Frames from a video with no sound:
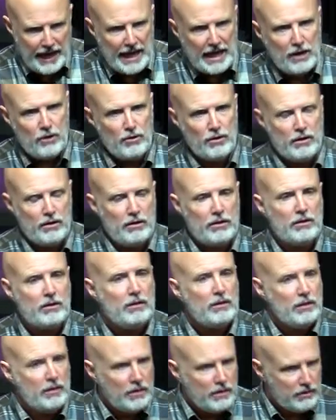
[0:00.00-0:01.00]
area
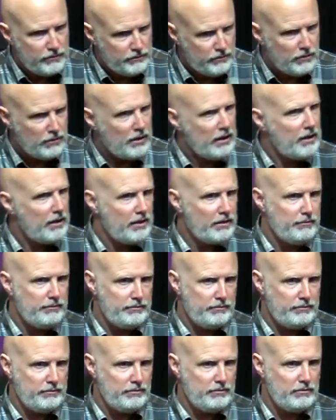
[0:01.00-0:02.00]
of your
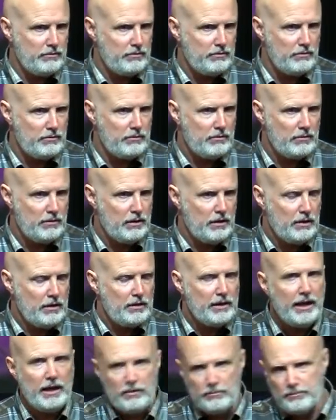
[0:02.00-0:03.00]
life.
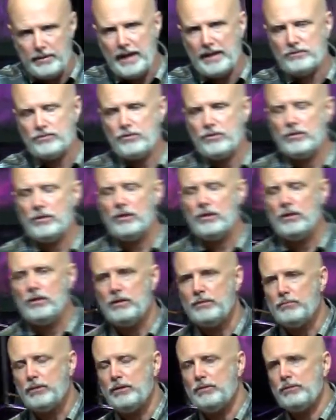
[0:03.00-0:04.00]
Now, back to
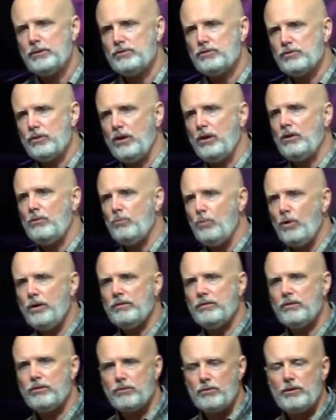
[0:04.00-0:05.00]
um, uh, uh Psalm
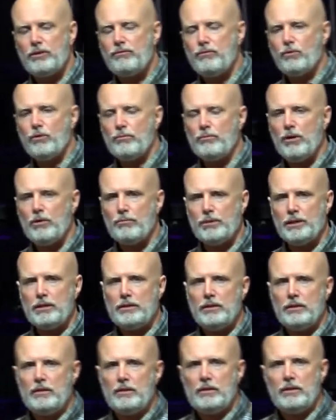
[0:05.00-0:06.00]
1 3 for a moment,
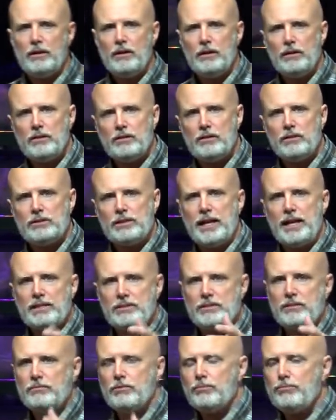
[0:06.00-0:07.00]
because uh, I
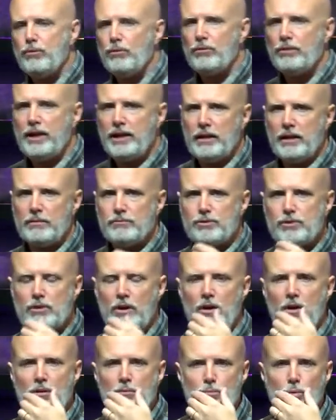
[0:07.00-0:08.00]
asked them to pull that up.
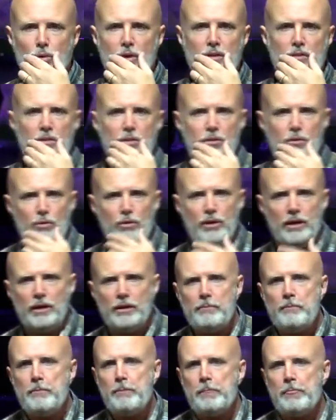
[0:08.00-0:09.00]
Psalm 1
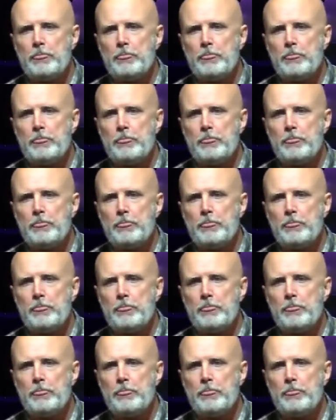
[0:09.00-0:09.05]
3.